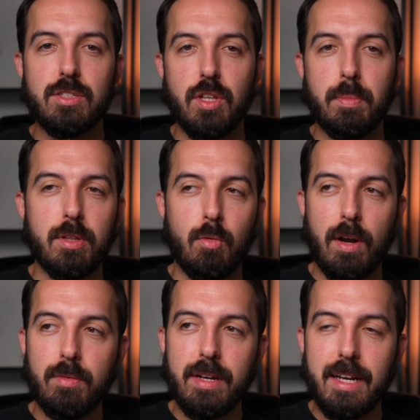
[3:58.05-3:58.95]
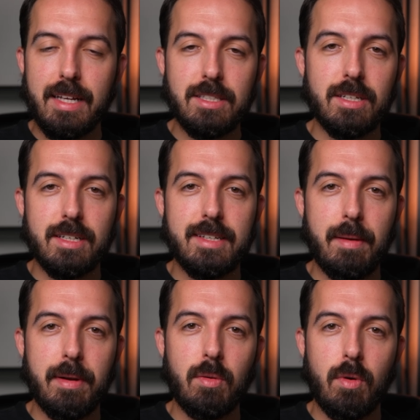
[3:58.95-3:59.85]
So they put the right wing into the
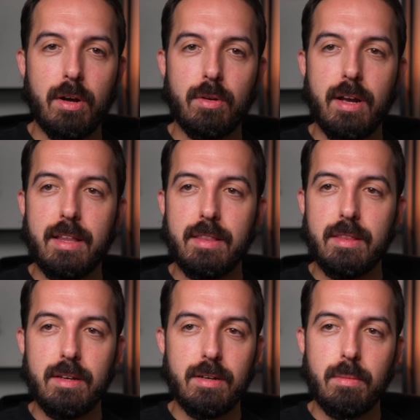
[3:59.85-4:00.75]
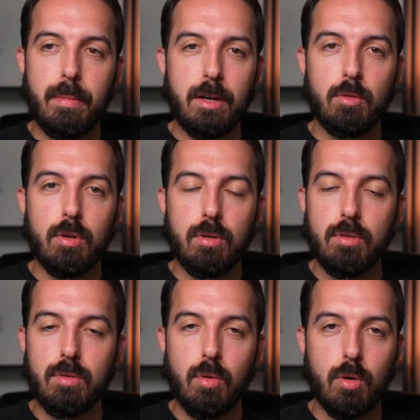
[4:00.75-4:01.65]
contaminated water and the
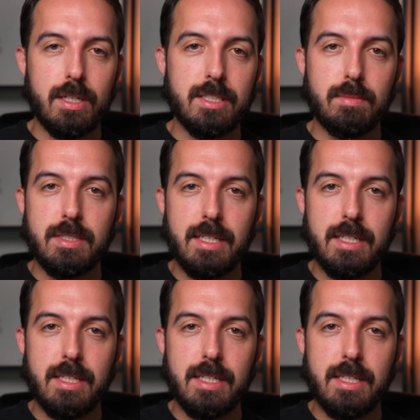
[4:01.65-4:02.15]
microorganisms did